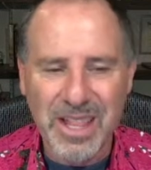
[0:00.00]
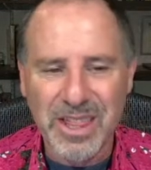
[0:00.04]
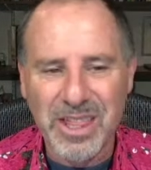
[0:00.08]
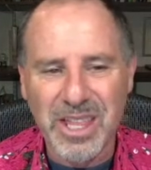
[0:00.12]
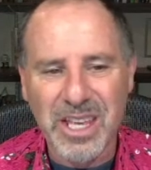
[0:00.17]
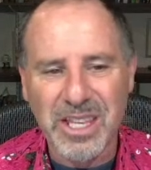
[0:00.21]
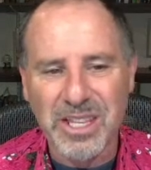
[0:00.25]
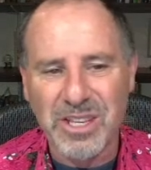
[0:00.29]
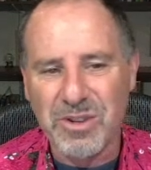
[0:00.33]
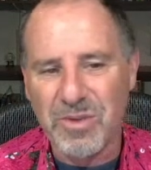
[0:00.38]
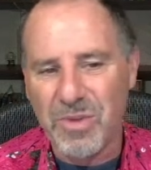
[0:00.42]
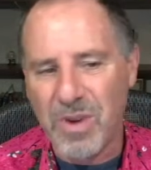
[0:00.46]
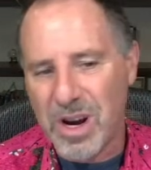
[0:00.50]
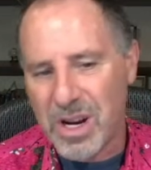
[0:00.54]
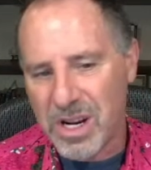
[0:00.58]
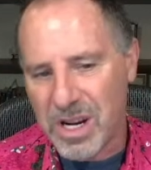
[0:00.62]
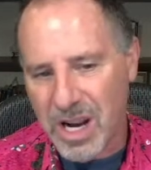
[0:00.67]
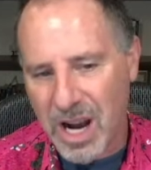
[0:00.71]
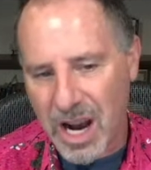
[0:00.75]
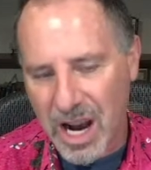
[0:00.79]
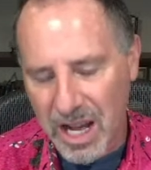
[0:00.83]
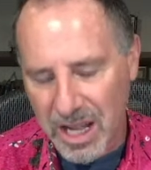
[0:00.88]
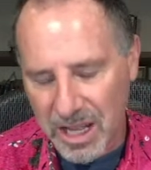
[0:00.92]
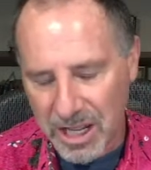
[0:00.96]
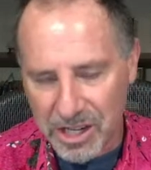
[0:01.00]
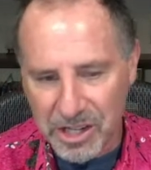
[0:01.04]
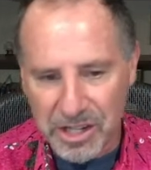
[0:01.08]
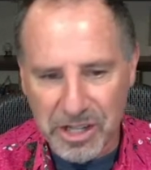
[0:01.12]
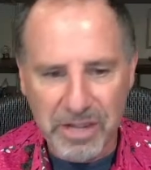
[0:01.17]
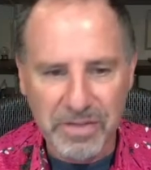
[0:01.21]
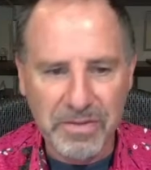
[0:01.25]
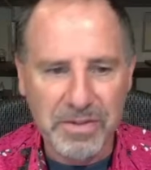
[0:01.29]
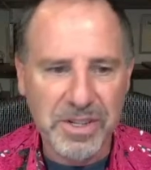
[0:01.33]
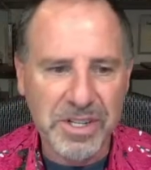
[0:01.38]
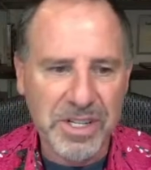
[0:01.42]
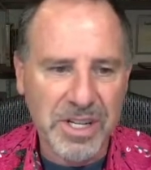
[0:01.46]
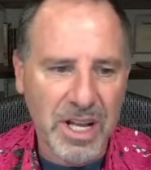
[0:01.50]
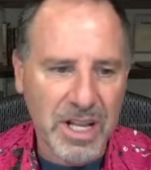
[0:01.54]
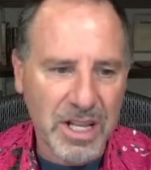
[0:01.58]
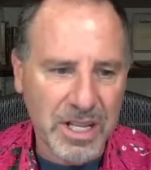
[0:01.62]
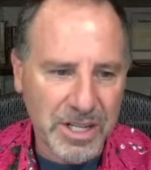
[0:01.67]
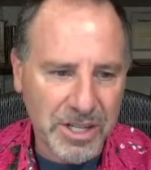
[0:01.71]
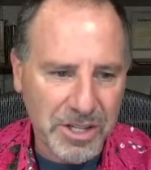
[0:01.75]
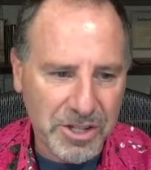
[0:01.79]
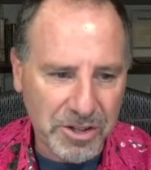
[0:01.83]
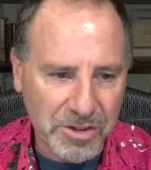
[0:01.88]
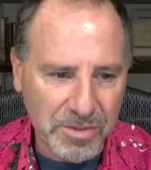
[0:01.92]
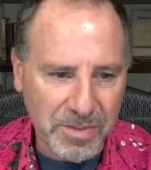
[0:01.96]
They do oncology for
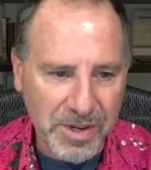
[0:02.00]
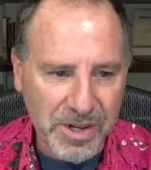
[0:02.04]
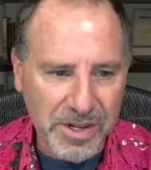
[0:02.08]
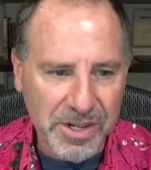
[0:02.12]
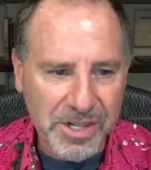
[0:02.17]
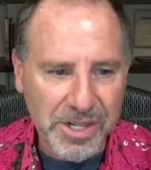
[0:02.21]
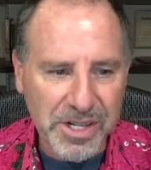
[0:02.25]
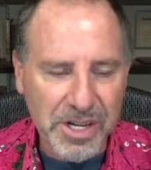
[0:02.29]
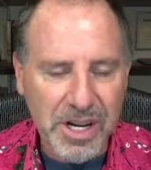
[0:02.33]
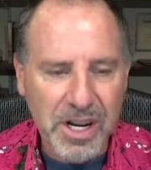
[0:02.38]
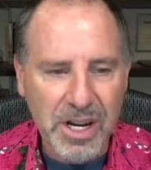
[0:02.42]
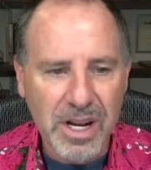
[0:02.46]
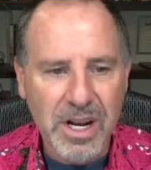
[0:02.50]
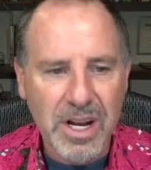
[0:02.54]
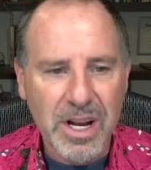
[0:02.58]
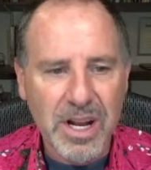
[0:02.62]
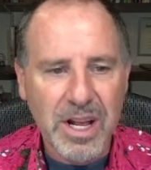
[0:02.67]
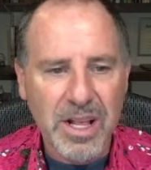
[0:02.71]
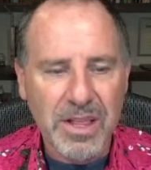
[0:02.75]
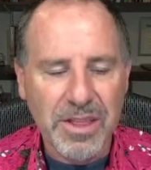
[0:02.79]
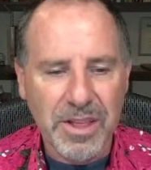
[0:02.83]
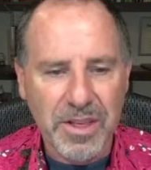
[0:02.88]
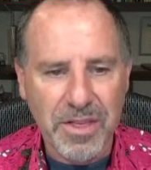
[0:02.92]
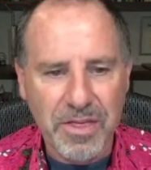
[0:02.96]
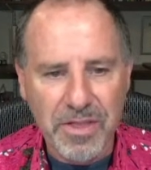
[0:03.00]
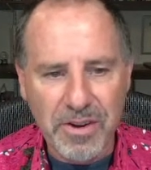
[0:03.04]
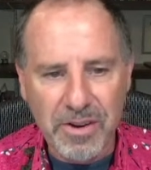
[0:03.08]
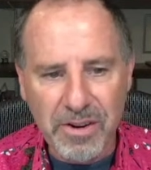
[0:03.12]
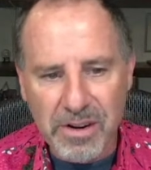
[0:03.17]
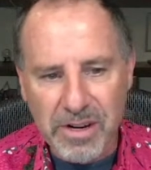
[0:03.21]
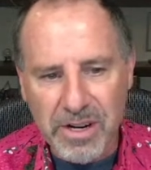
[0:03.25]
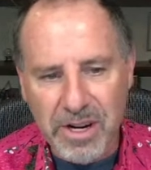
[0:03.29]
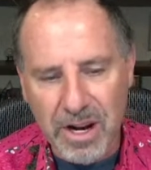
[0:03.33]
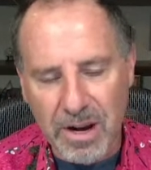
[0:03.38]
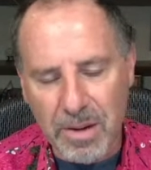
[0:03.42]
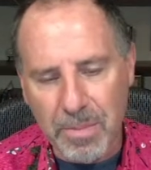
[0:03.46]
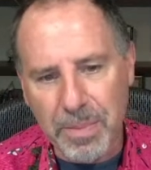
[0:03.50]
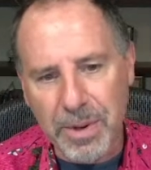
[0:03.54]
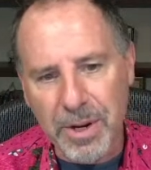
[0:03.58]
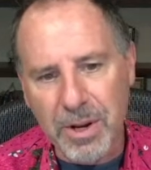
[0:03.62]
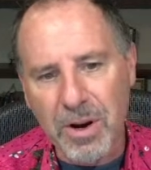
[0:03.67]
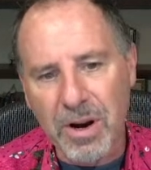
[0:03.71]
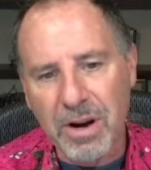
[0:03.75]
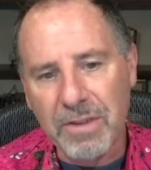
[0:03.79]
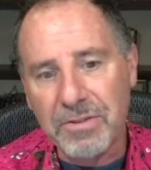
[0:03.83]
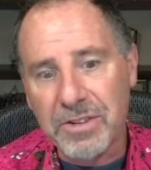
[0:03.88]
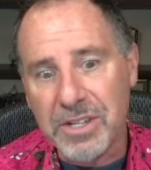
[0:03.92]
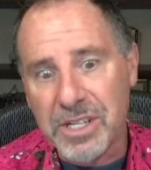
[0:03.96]
solid tumors. The third company
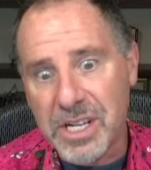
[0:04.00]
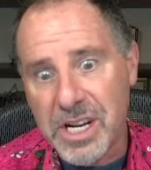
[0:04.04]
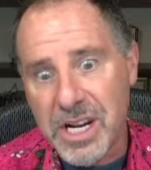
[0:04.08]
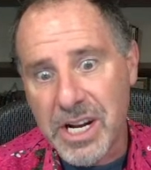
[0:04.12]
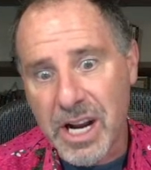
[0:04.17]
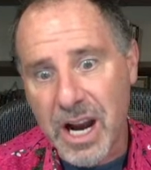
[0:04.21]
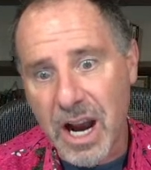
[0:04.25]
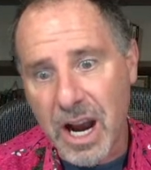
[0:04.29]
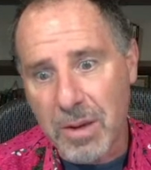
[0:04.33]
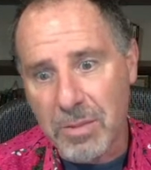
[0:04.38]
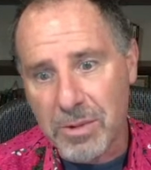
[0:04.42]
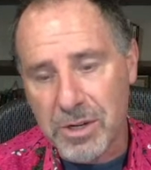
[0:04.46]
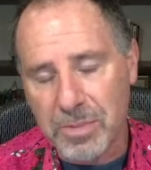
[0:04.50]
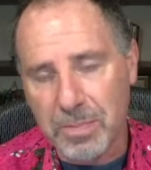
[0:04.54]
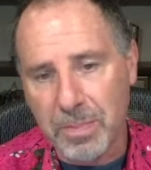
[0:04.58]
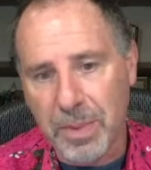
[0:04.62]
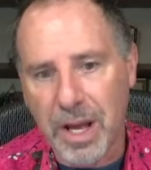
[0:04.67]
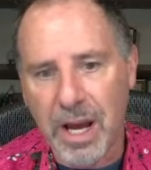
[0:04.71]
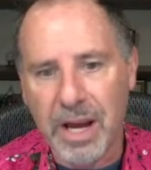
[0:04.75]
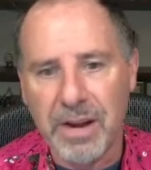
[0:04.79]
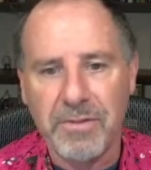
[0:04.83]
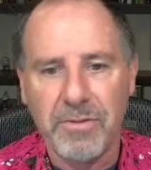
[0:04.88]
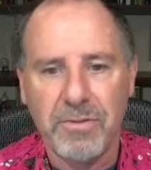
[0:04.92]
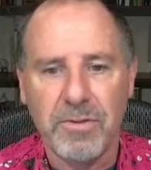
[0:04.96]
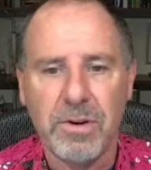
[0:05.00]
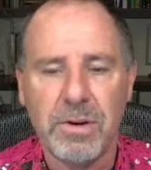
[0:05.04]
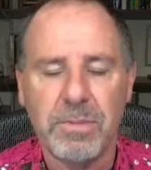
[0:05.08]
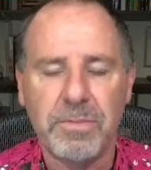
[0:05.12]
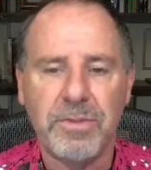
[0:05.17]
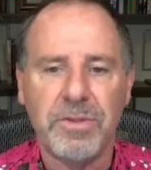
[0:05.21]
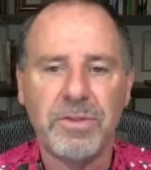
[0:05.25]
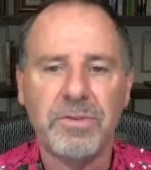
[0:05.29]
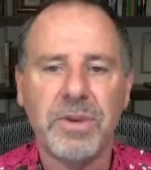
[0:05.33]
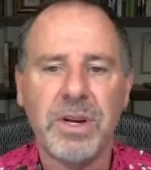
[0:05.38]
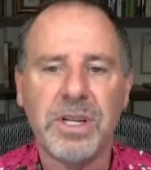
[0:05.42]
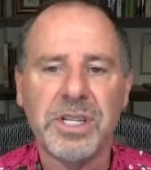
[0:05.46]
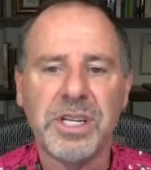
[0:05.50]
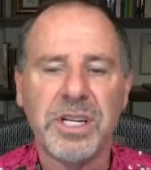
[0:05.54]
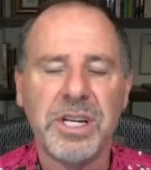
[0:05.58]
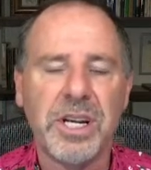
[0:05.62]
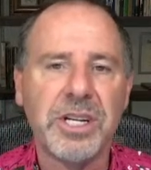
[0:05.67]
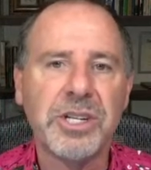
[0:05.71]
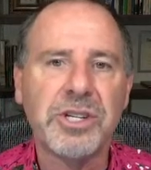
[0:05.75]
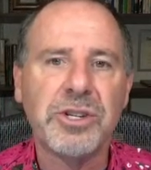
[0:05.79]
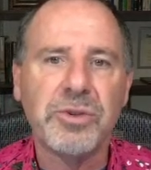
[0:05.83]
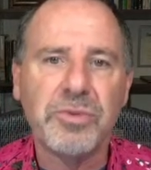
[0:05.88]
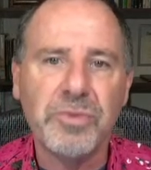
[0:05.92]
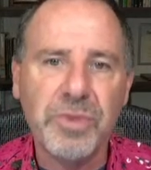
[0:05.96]
offers an e-commerce platform for
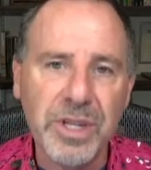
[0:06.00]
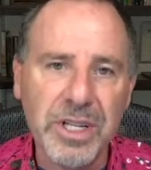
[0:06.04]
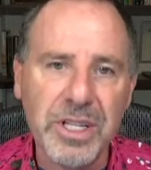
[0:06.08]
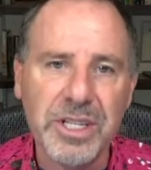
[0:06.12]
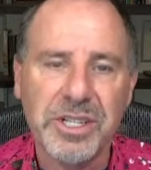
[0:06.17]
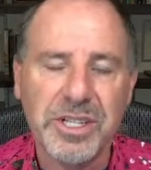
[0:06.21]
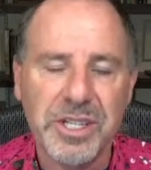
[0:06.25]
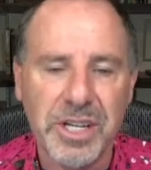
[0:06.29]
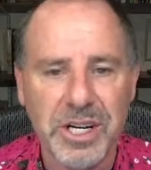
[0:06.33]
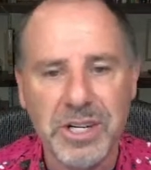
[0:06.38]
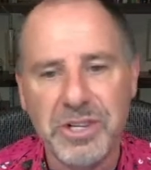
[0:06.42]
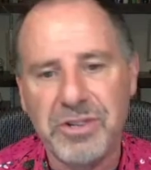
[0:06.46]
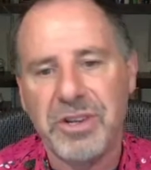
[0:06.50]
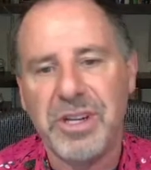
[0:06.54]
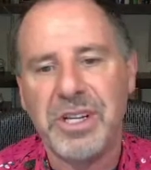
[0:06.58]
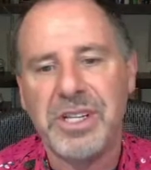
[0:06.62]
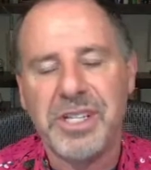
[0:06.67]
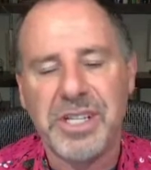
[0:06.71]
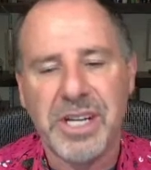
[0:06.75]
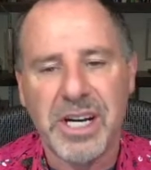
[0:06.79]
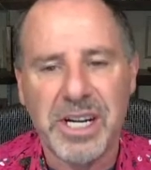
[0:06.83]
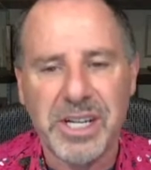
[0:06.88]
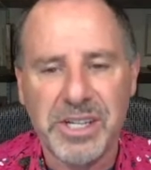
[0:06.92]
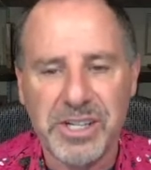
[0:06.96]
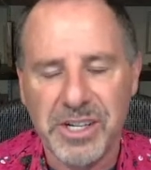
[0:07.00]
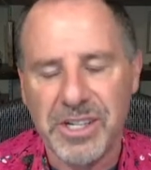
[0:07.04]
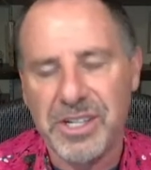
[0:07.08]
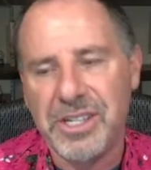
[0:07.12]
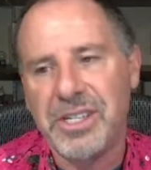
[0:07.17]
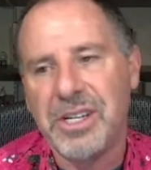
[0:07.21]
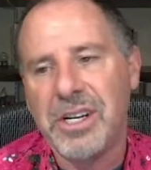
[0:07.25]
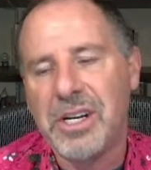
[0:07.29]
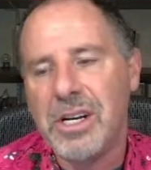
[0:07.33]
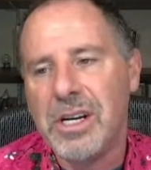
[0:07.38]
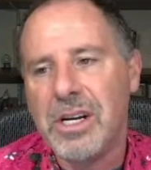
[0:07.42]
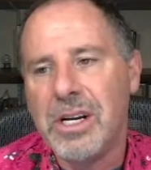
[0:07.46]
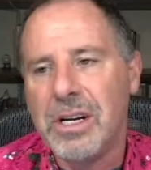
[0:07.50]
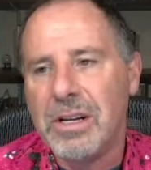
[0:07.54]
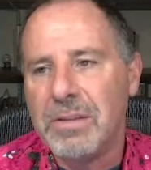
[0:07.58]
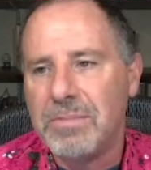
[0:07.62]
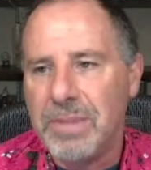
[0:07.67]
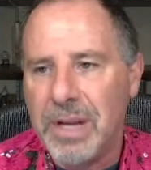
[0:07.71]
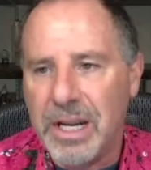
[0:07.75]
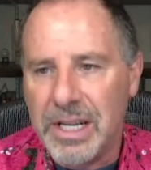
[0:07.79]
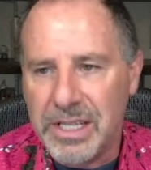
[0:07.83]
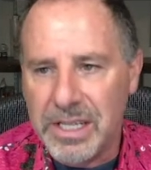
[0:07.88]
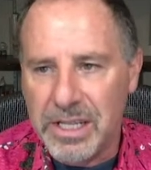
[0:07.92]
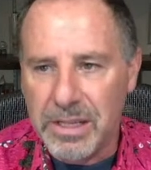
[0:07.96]
residential real estate transactions.
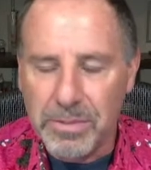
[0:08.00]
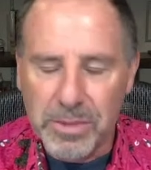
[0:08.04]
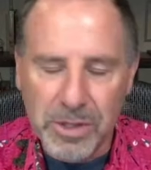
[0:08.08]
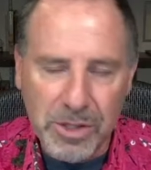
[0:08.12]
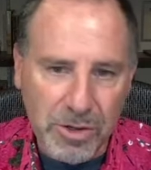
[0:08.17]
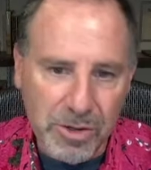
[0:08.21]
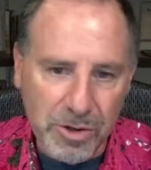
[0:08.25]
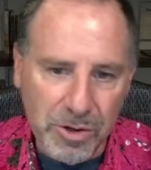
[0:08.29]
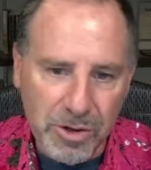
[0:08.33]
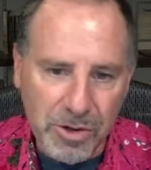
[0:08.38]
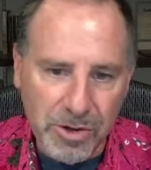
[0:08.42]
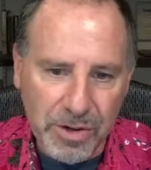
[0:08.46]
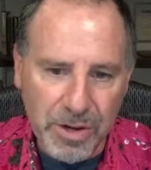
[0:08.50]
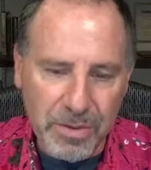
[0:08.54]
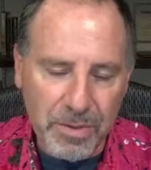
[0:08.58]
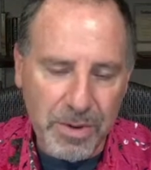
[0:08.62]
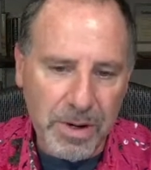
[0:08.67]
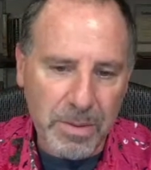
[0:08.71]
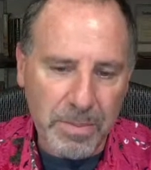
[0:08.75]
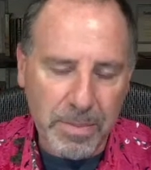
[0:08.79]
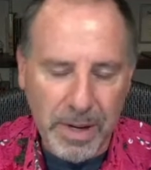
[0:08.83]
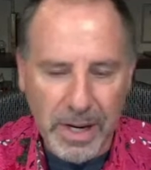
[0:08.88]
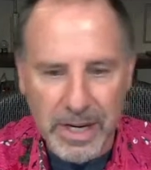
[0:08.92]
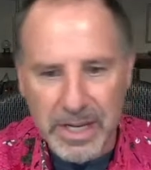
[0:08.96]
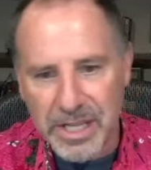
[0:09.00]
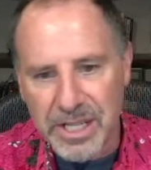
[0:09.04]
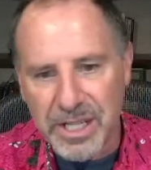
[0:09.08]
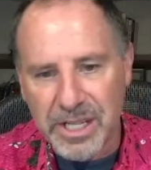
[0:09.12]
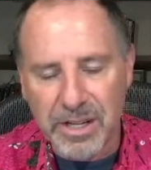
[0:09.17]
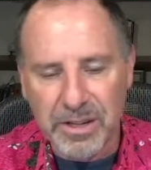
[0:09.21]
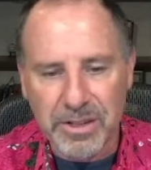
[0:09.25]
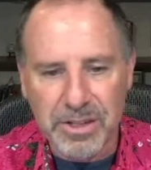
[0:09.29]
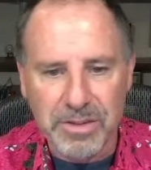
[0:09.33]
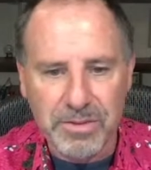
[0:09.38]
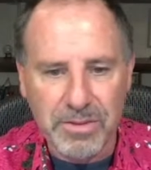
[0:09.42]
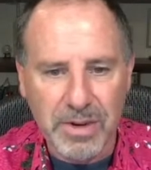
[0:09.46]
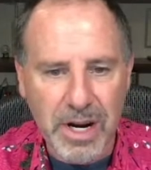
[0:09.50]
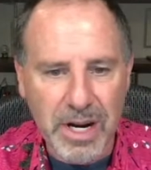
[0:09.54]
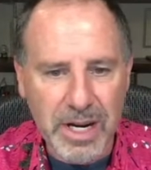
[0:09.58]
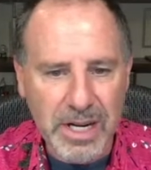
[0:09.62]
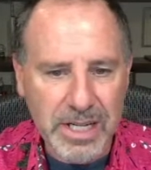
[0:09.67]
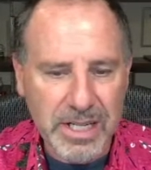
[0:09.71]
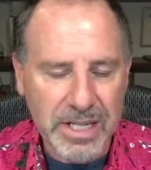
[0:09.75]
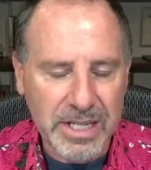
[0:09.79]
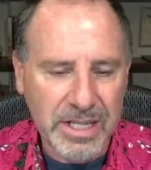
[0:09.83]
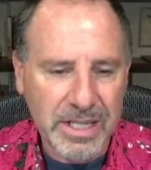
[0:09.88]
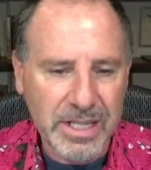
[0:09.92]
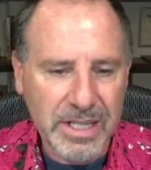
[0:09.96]
That seems cool. You want to buy and sell
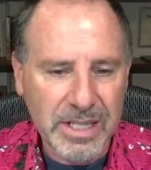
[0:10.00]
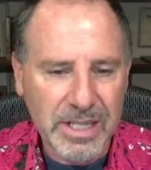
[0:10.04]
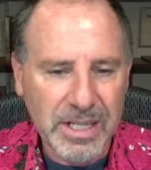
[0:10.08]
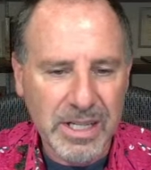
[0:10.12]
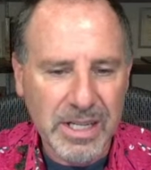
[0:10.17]
direct?